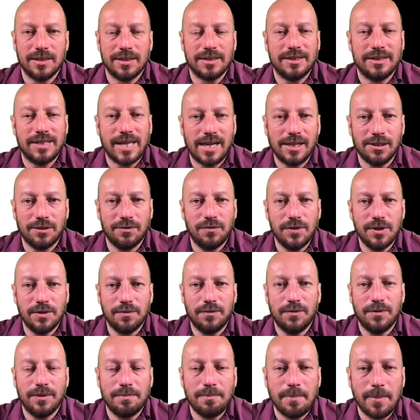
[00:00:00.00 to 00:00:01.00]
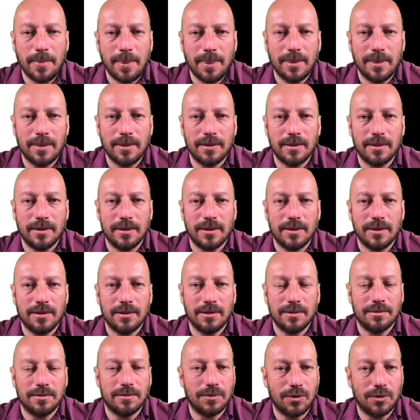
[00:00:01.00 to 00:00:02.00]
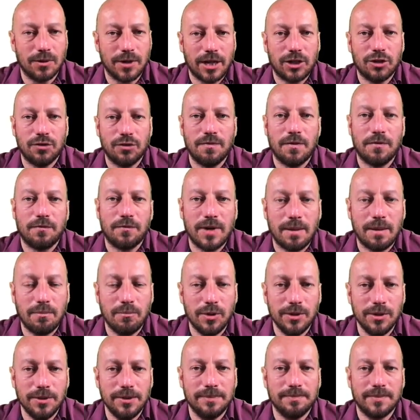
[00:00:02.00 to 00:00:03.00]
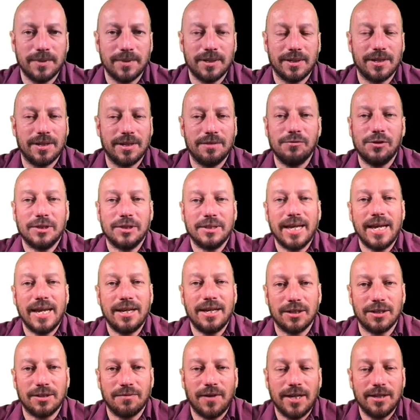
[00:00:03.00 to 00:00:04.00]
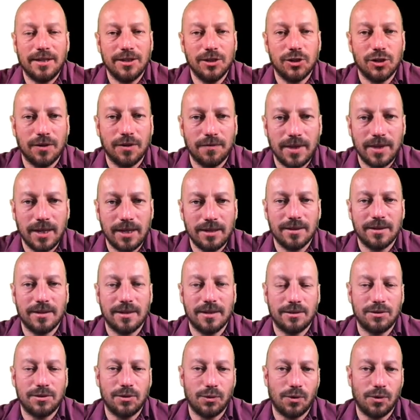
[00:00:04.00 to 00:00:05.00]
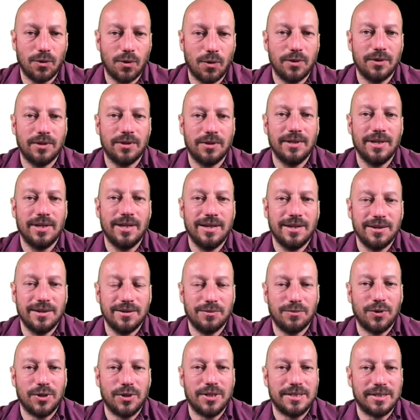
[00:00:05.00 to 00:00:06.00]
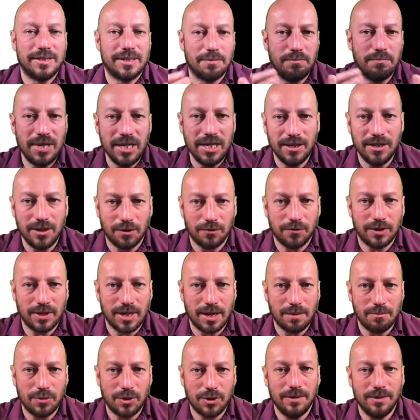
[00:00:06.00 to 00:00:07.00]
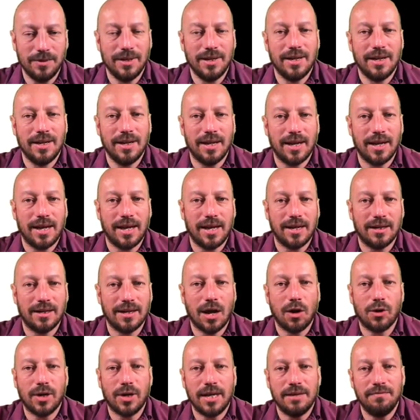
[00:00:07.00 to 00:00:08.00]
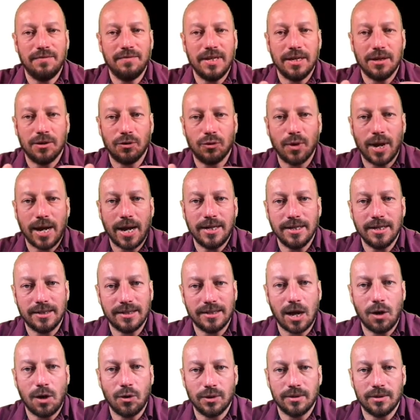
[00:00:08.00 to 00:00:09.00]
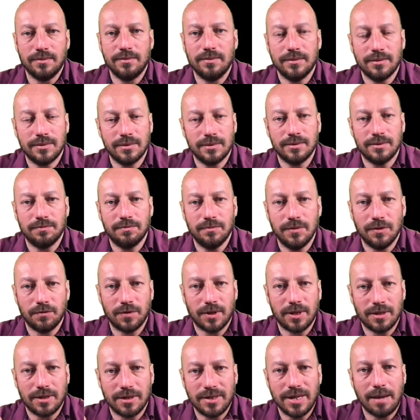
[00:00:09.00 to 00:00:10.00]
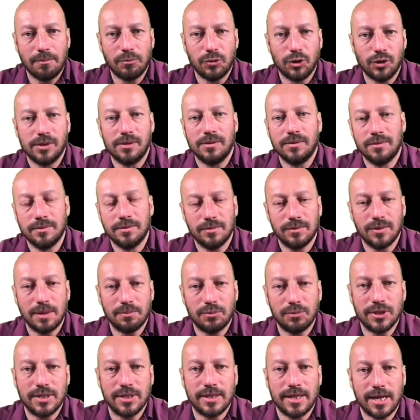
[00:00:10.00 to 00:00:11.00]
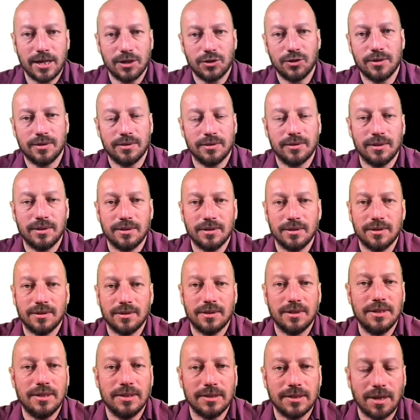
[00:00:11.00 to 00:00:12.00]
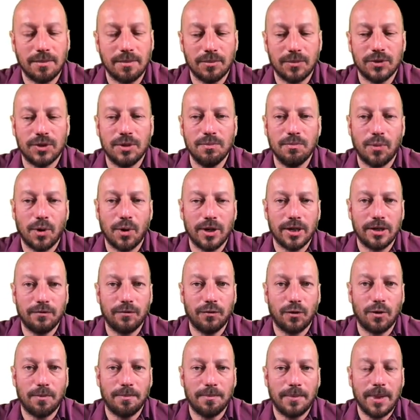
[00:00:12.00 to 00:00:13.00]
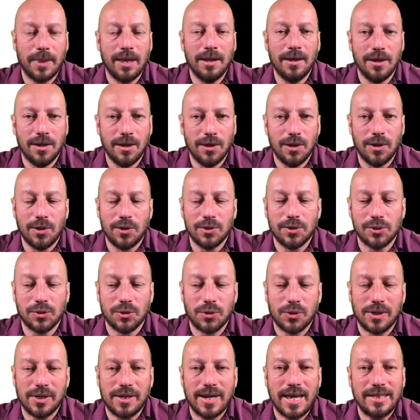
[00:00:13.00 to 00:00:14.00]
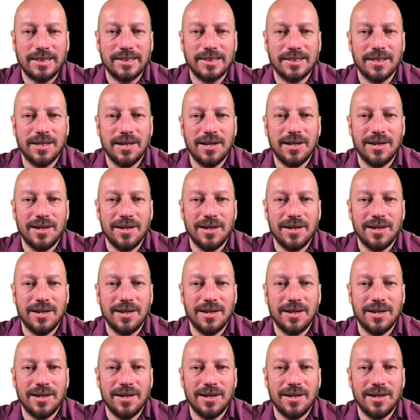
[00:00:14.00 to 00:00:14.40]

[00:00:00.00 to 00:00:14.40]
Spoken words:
dealt with in connection with numbers, and I will take advantage of that you learned what is the meaning of a number and how can we write it down with a numeral representation in some symbolic form. So let's